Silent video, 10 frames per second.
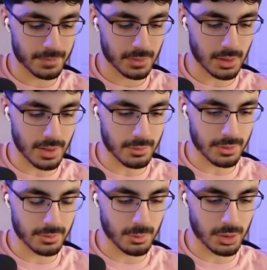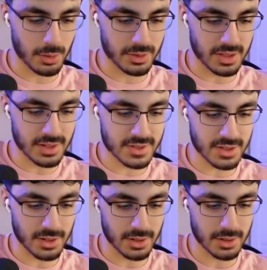All right, we'll go with this
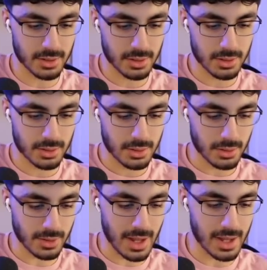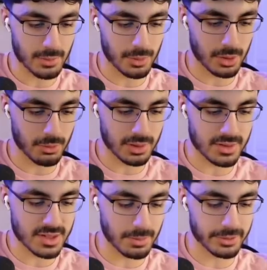here. Okay, we'll go with the
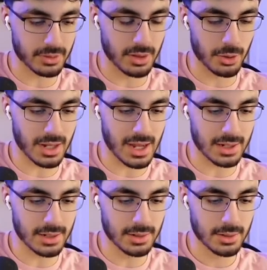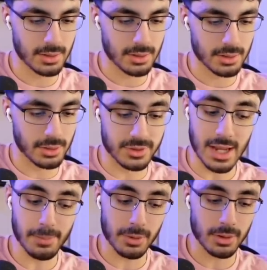simple low cannon. Low
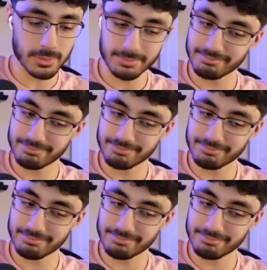taper.